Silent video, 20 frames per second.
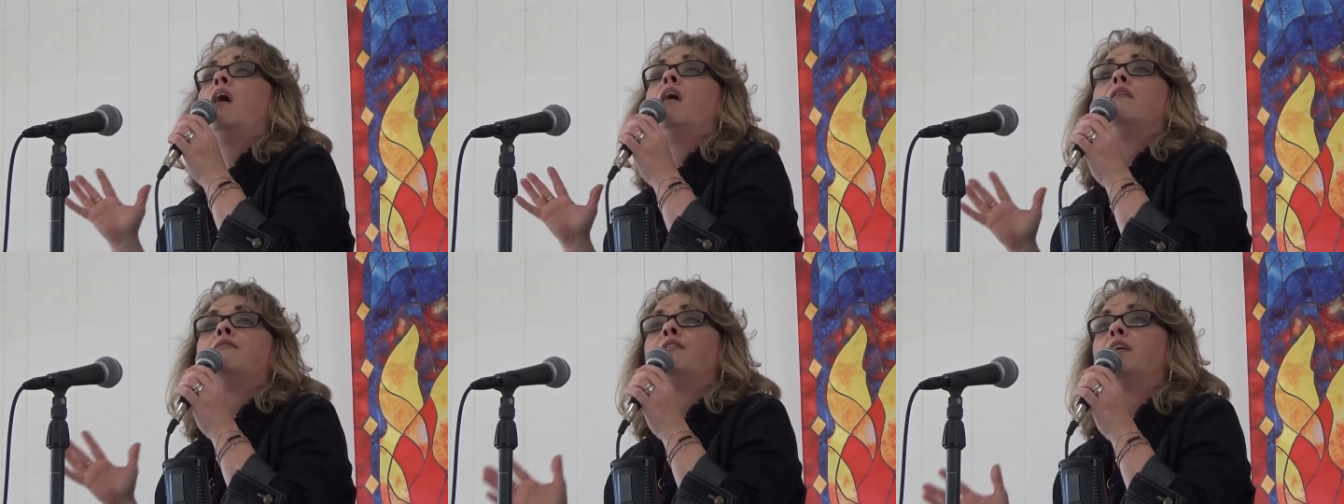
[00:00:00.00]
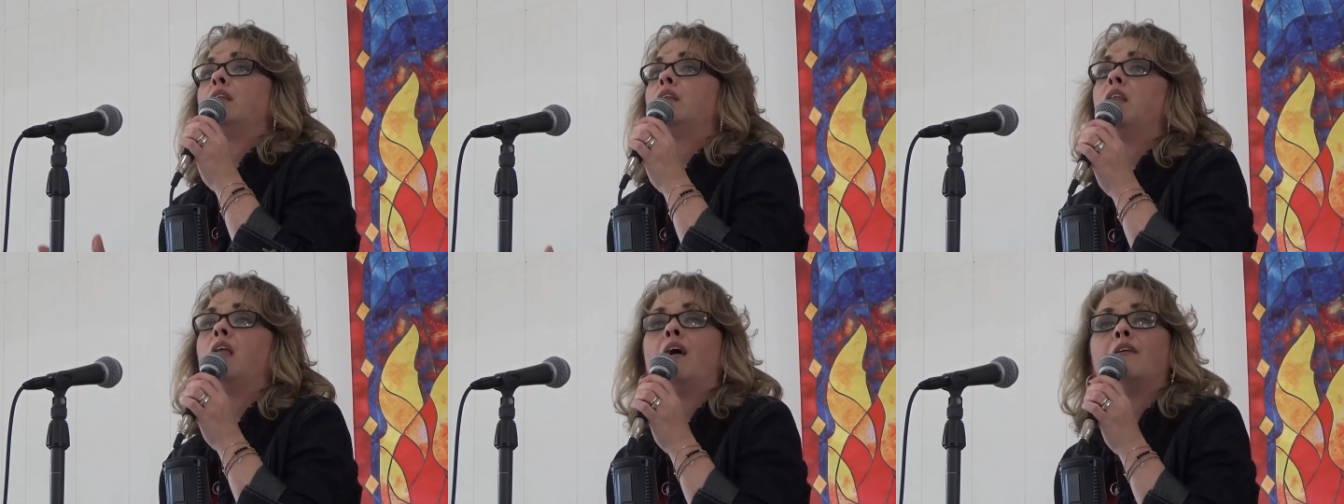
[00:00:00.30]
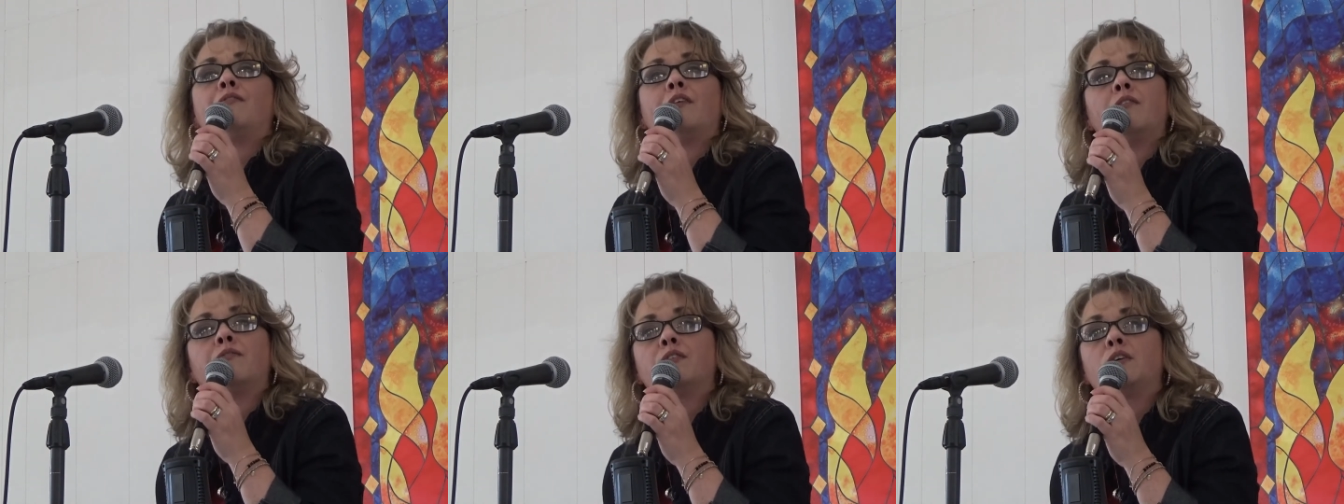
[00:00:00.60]
of the
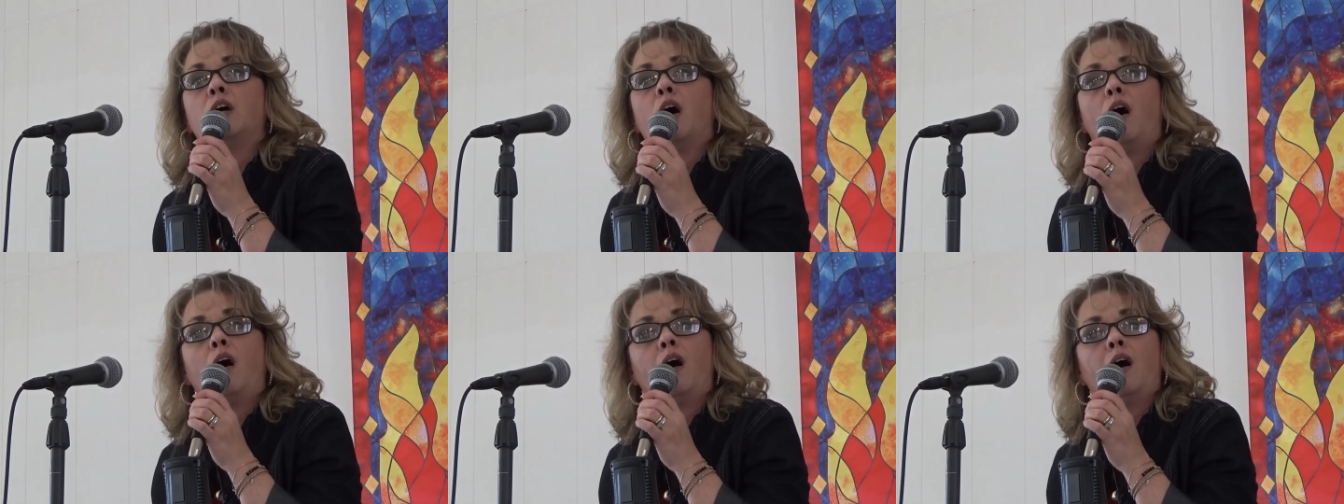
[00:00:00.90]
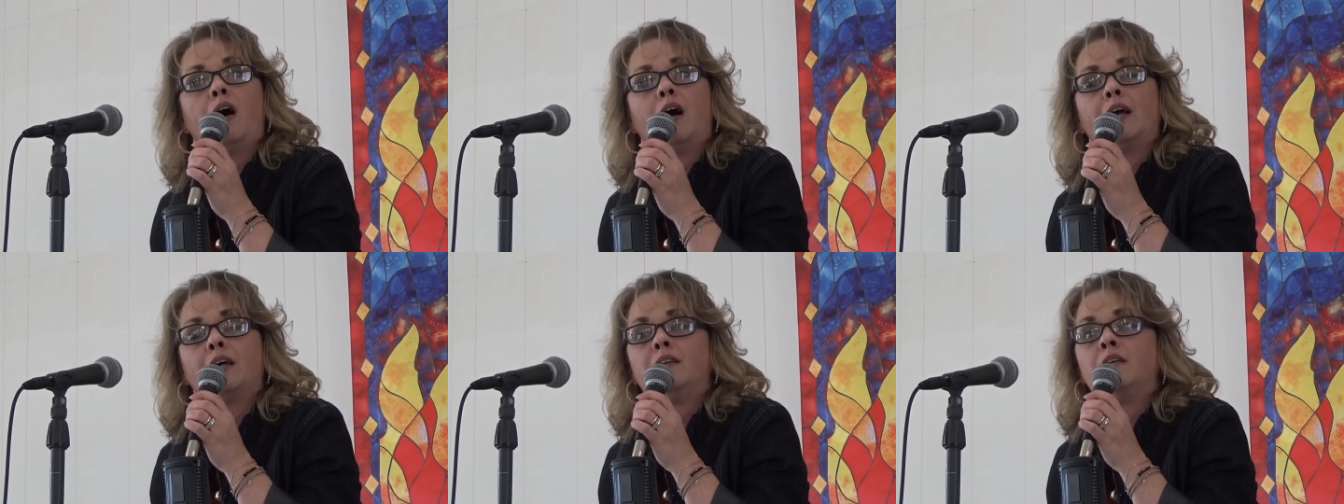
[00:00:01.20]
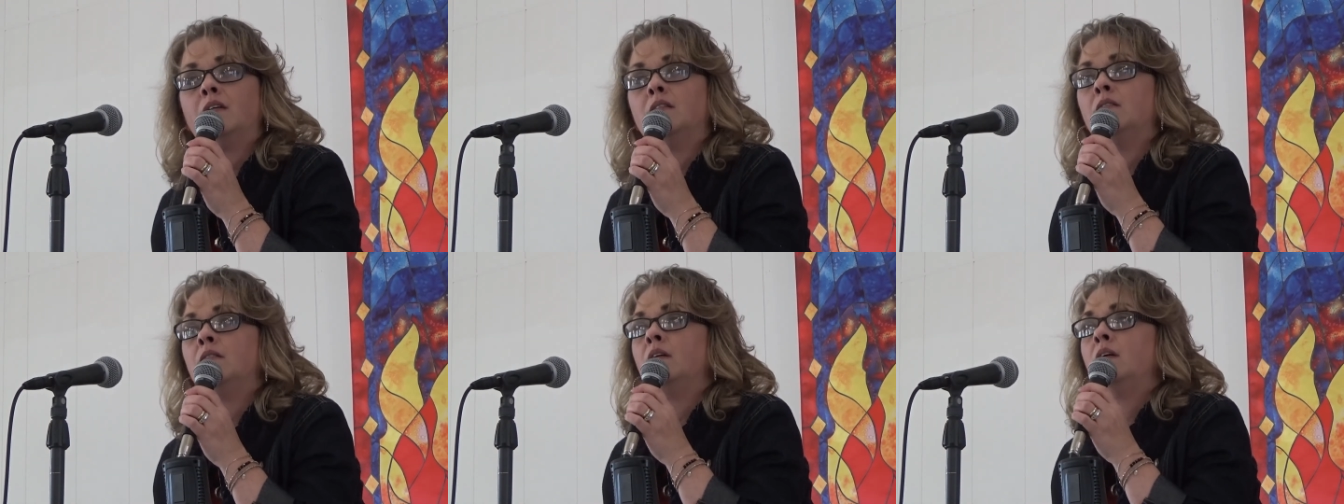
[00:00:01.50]
love of God,
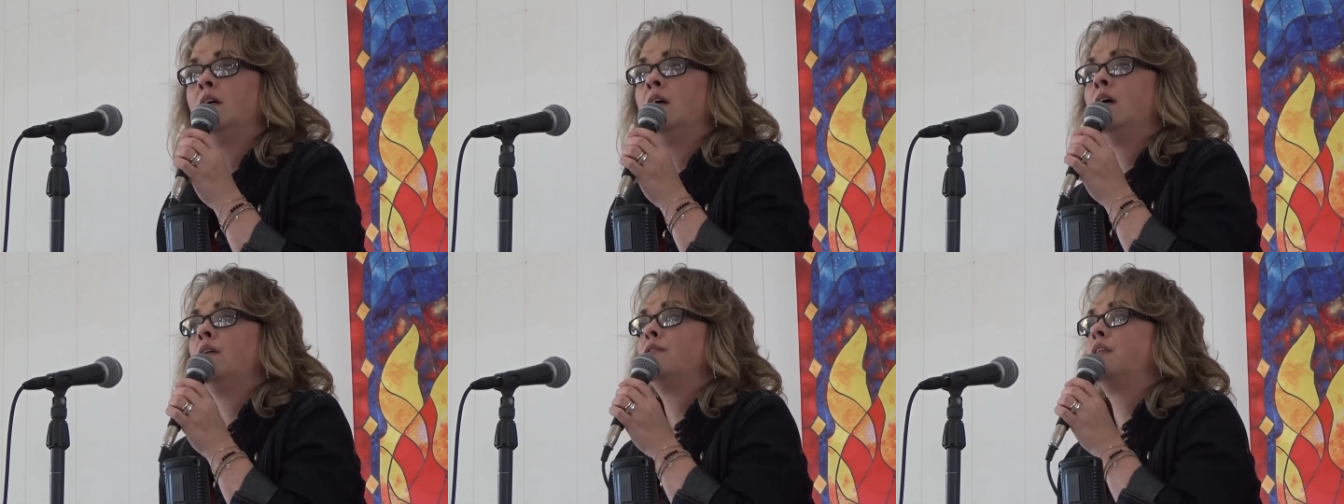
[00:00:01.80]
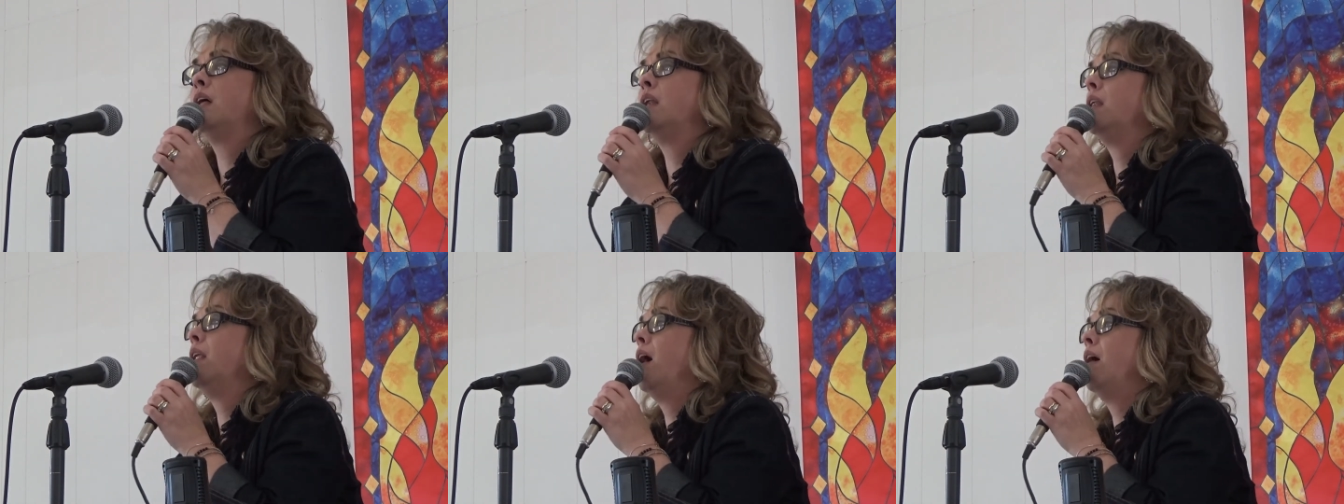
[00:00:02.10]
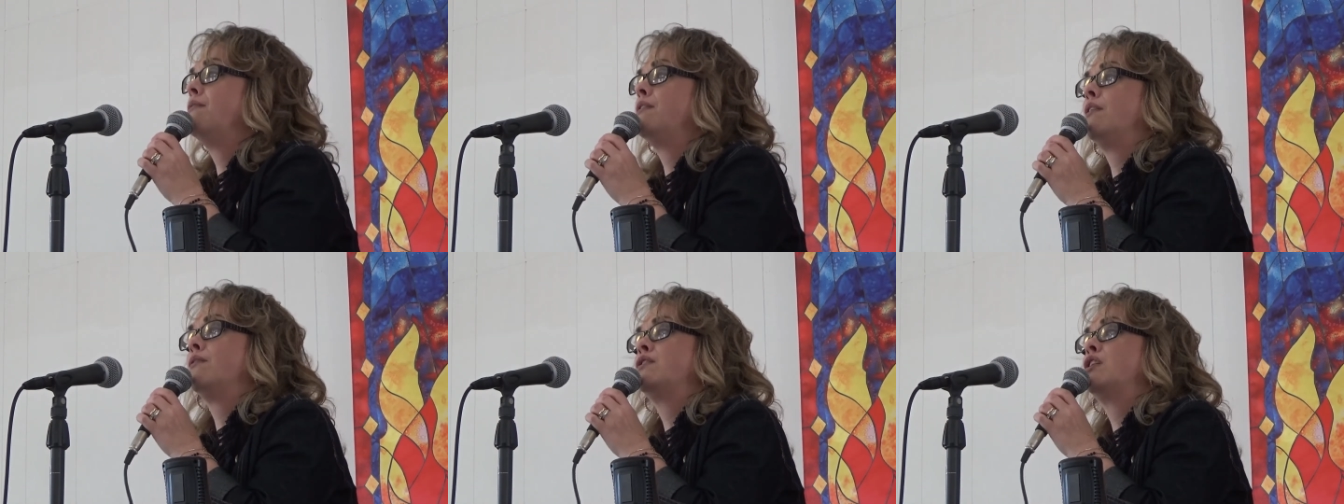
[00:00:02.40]
the
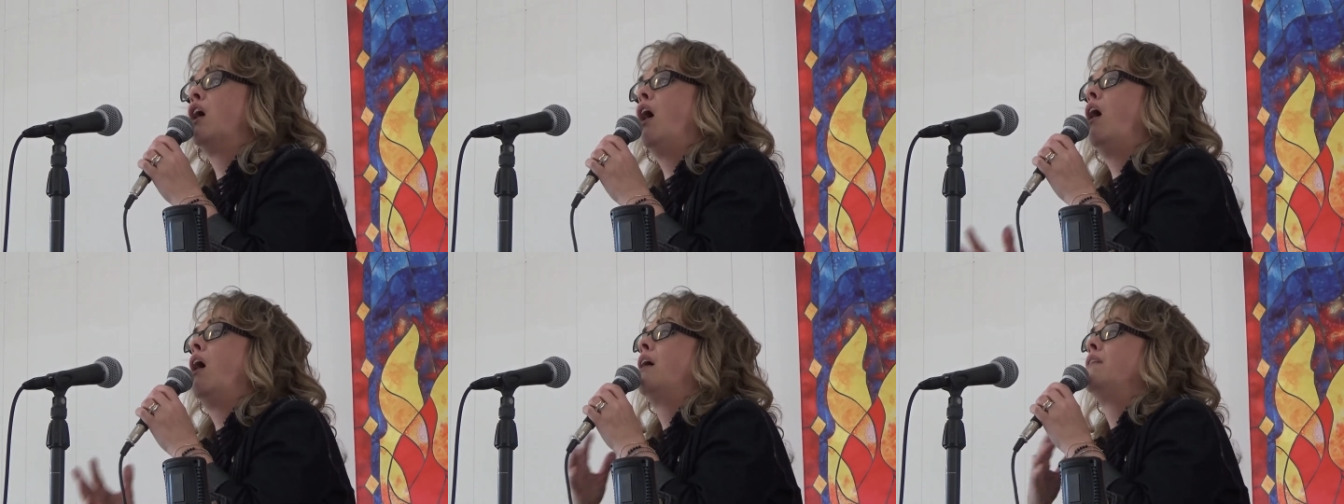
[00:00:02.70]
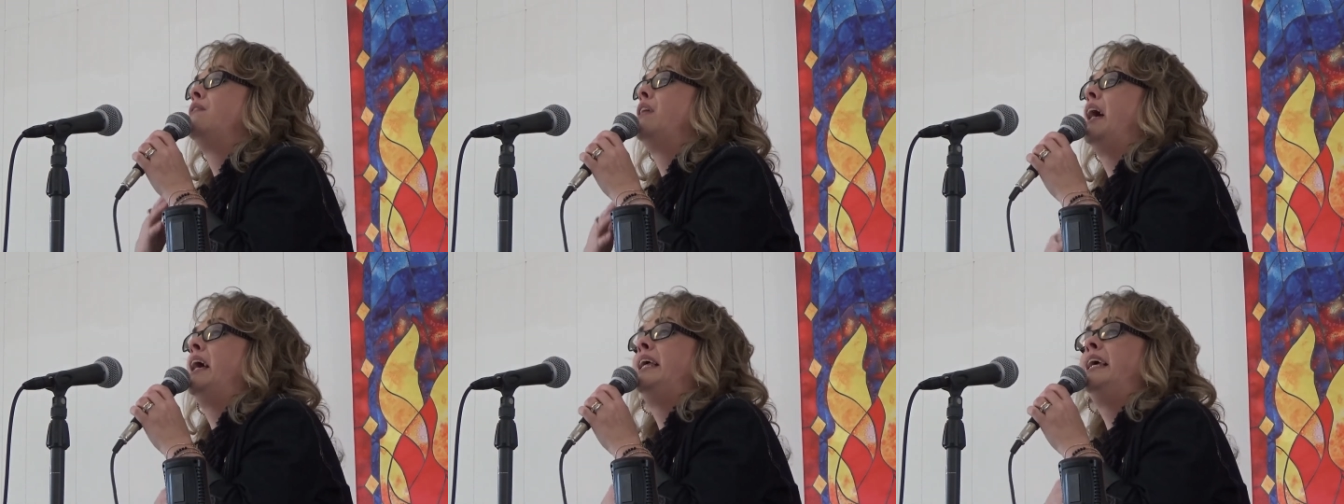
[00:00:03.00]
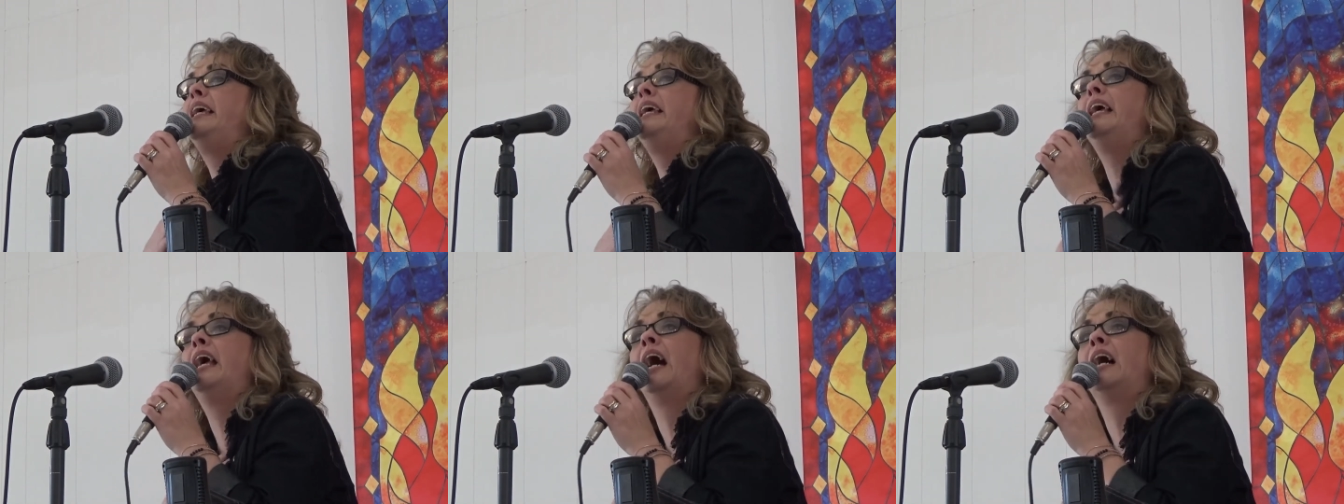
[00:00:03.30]
love of God that
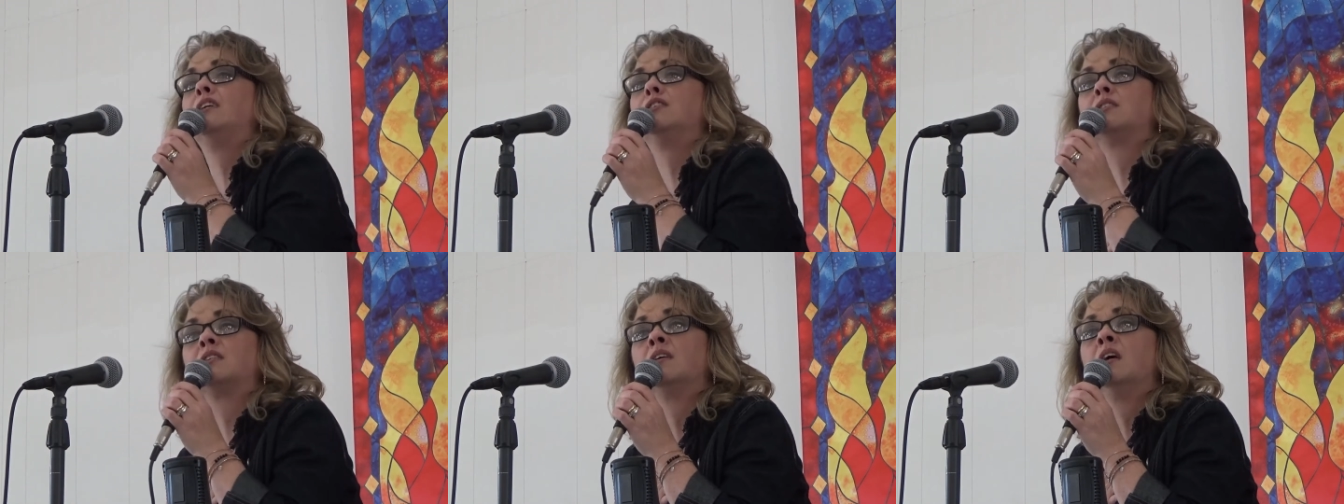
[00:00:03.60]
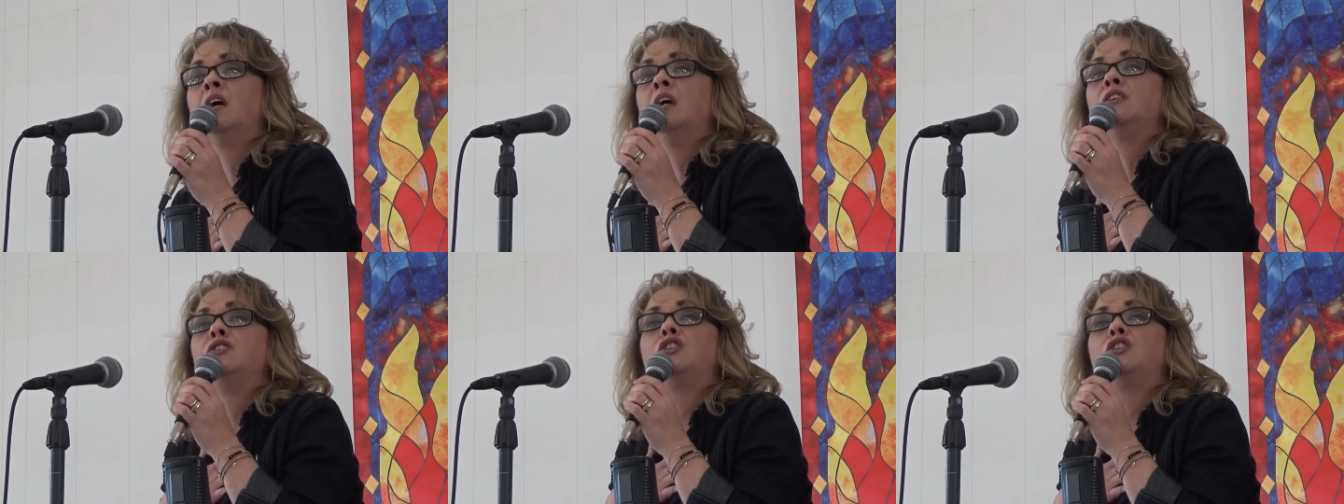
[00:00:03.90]
He has,